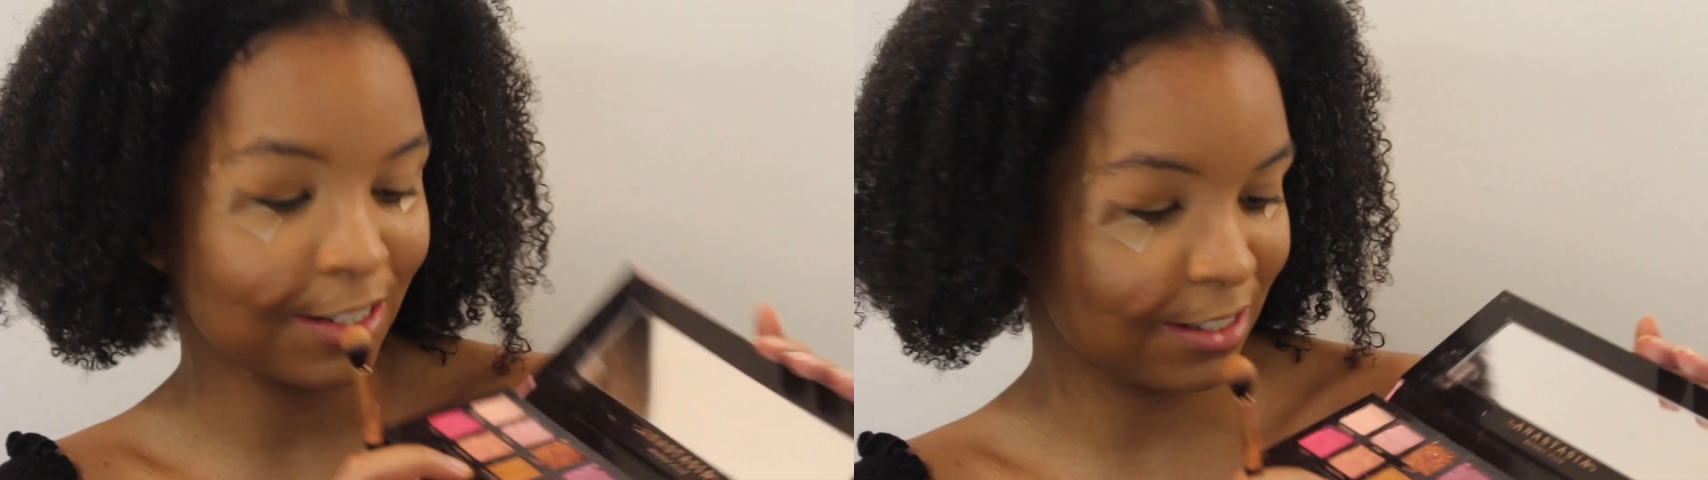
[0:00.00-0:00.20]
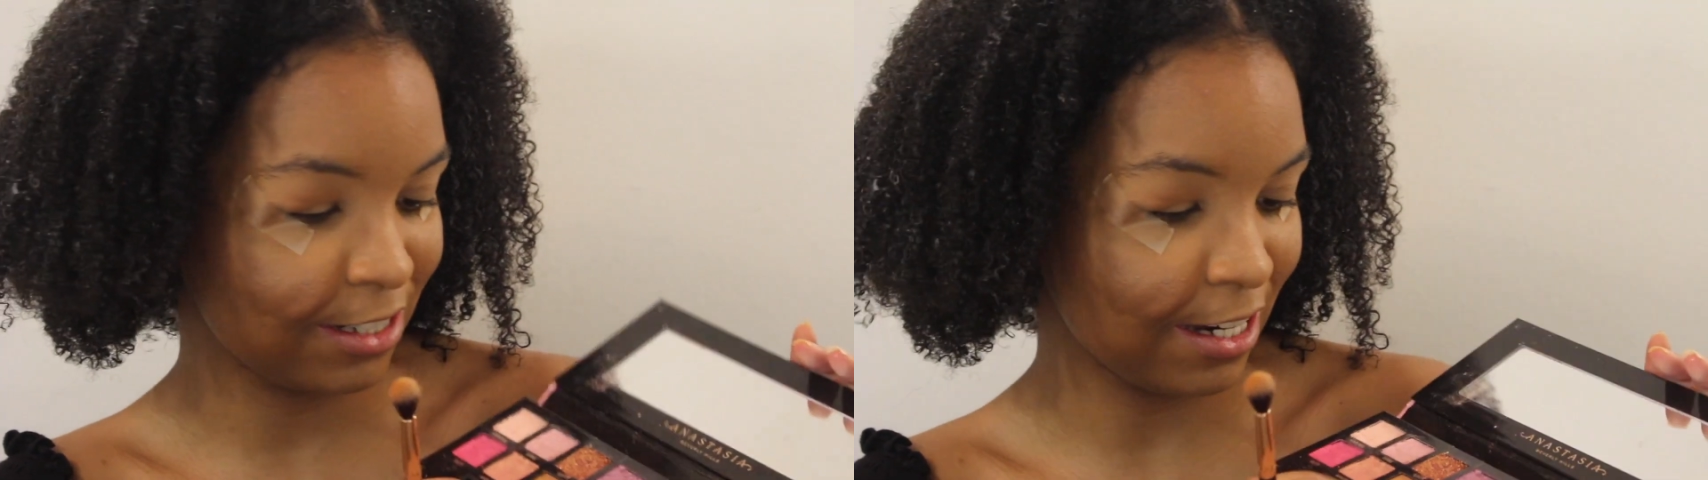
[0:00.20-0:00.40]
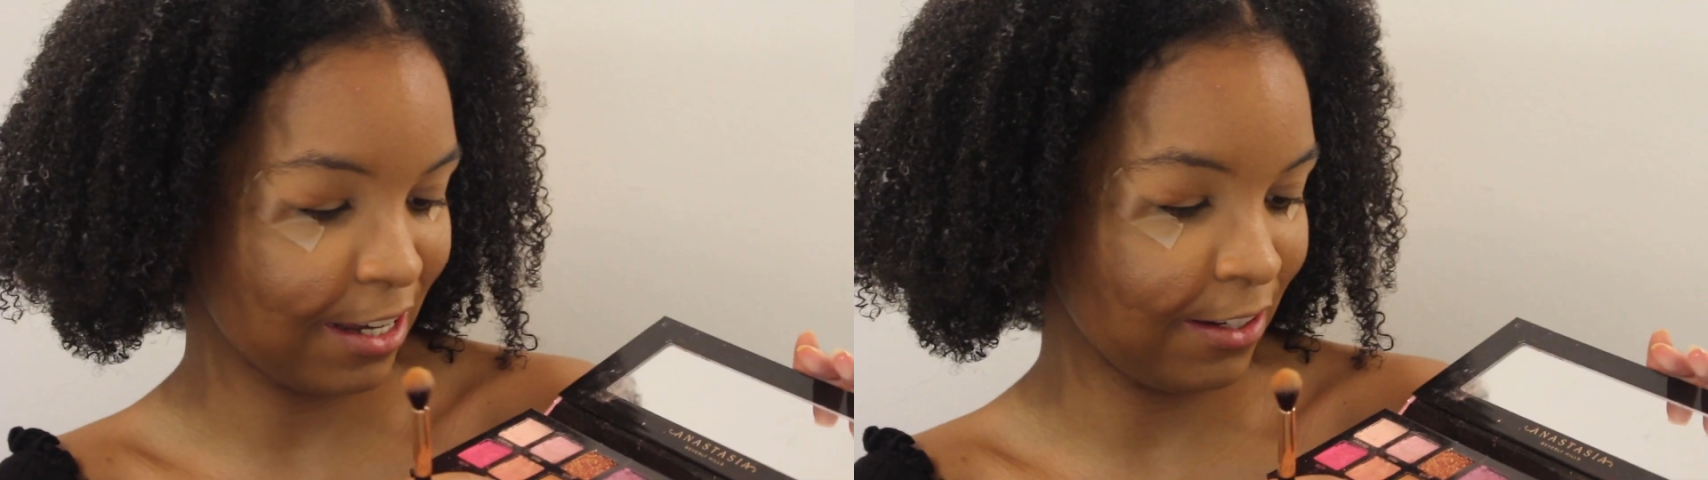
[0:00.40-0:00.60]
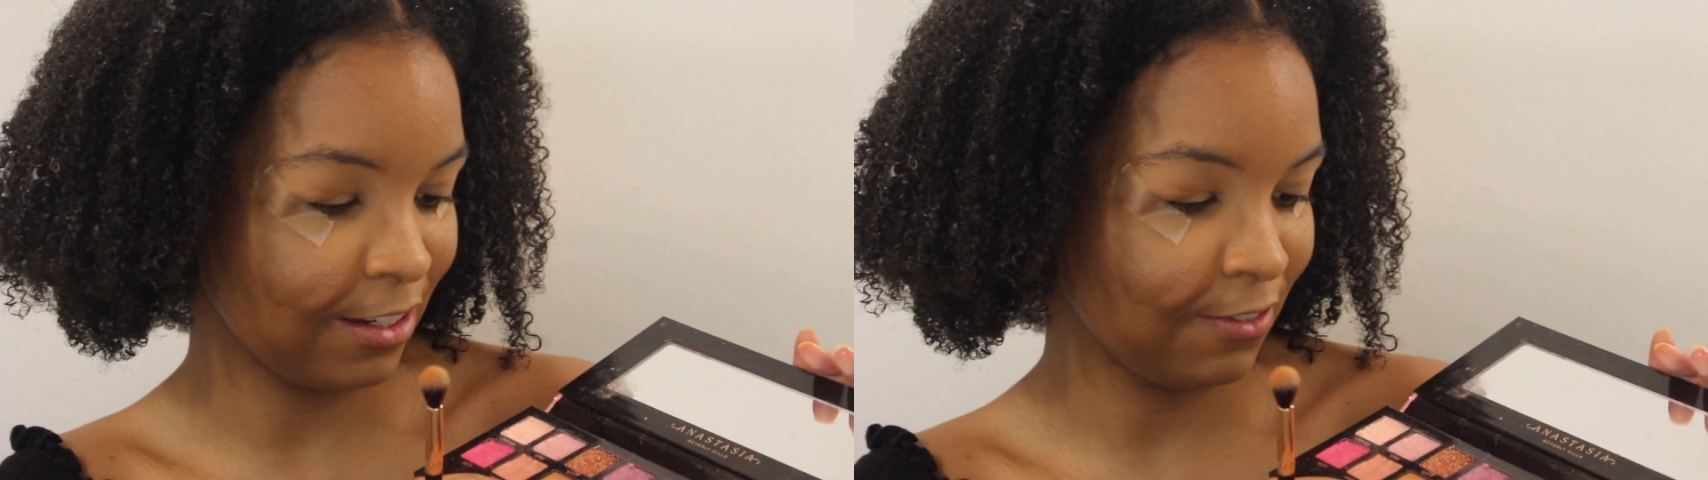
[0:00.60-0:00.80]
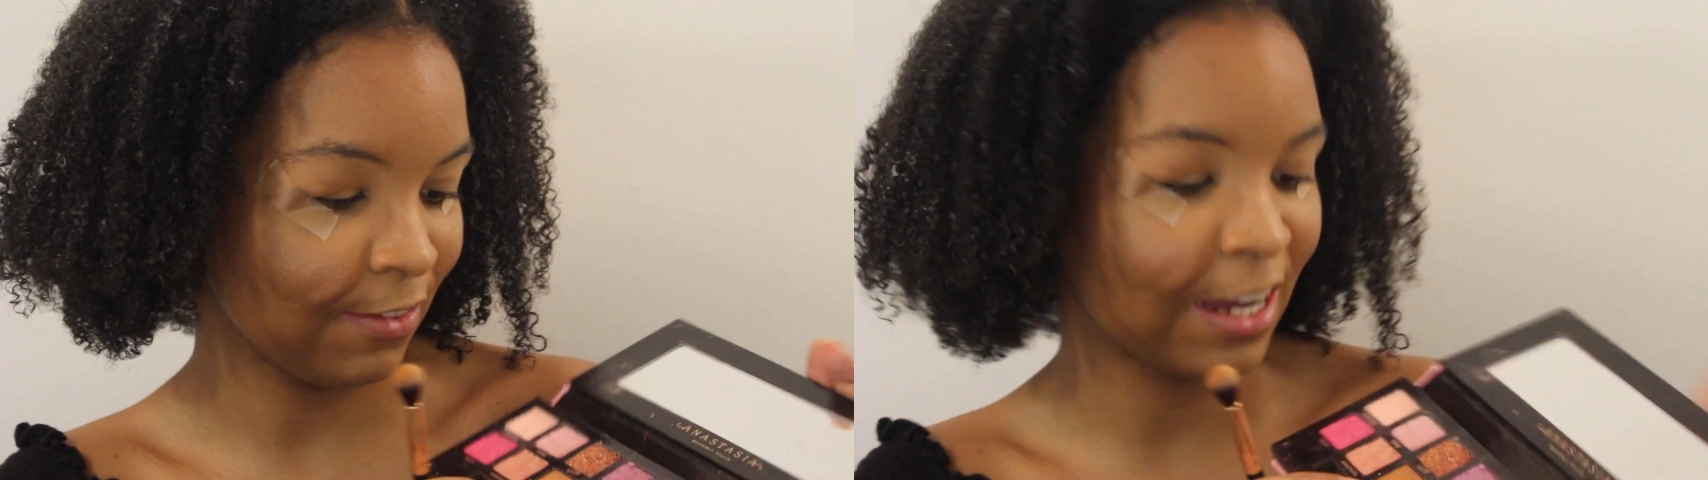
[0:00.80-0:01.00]
shade
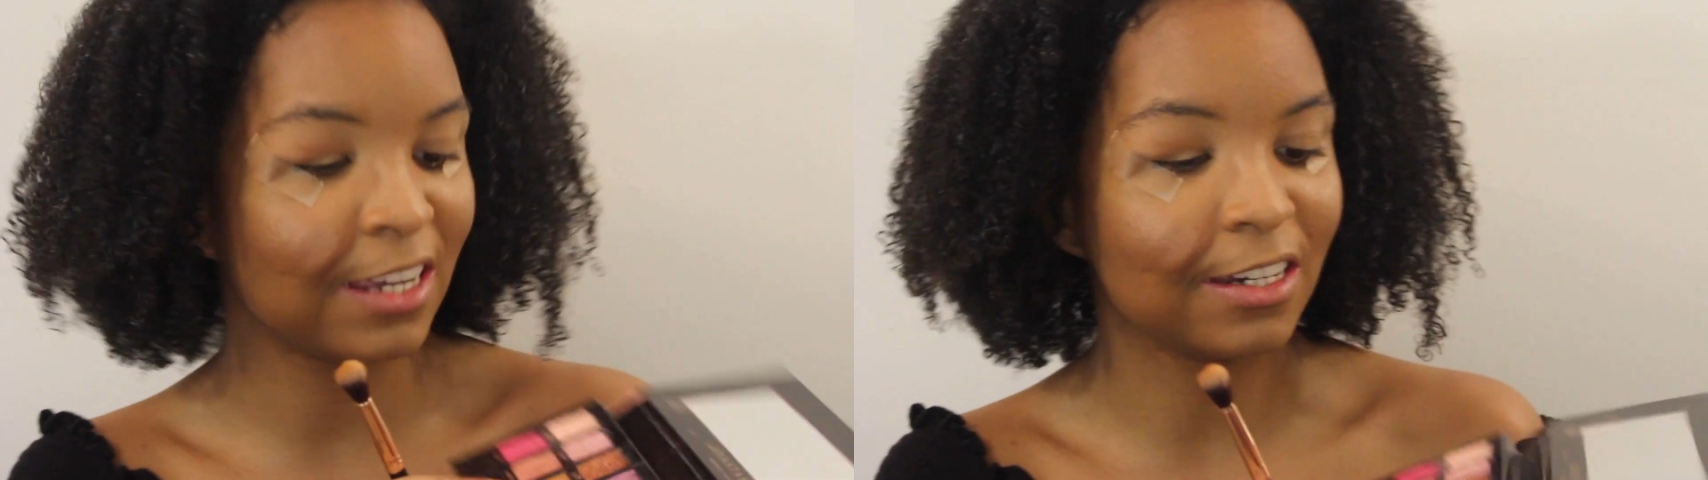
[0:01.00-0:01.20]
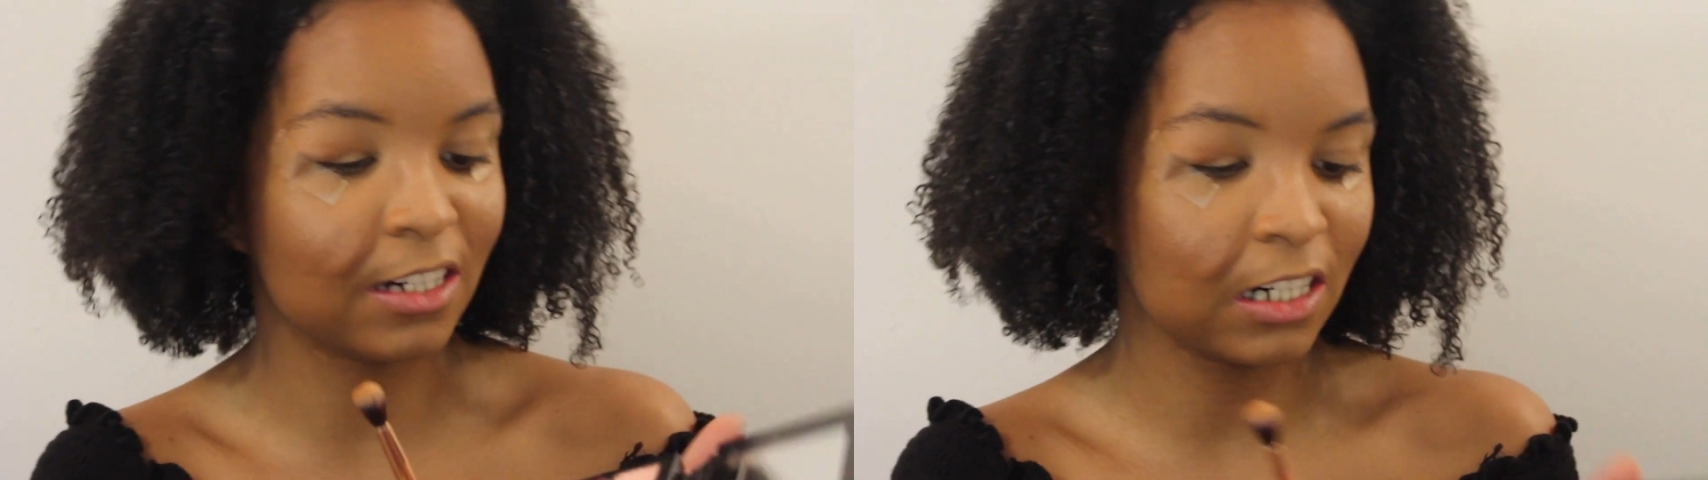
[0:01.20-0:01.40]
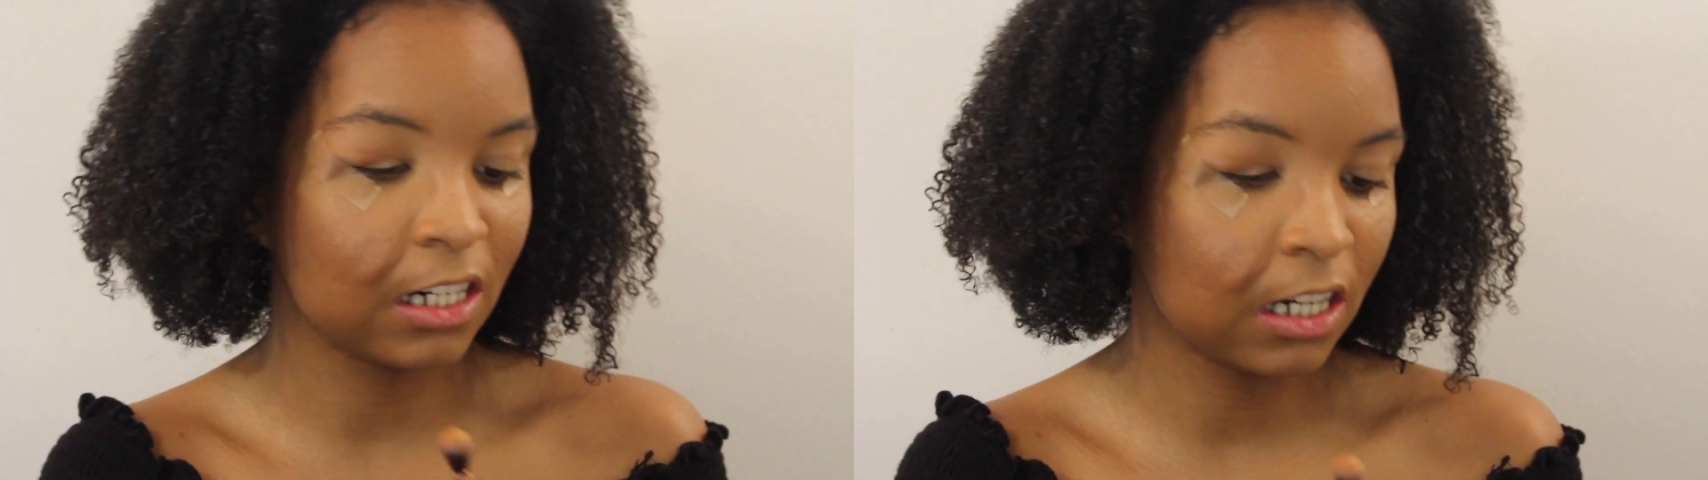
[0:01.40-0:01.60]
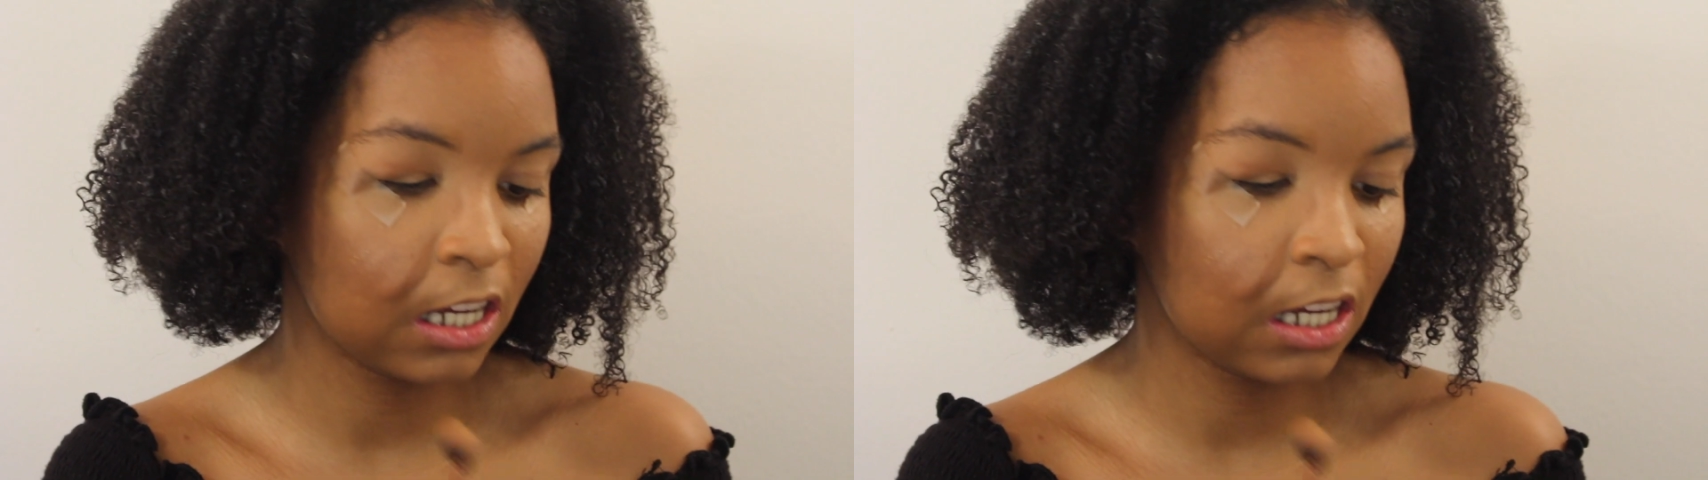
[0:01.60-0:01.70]
right here,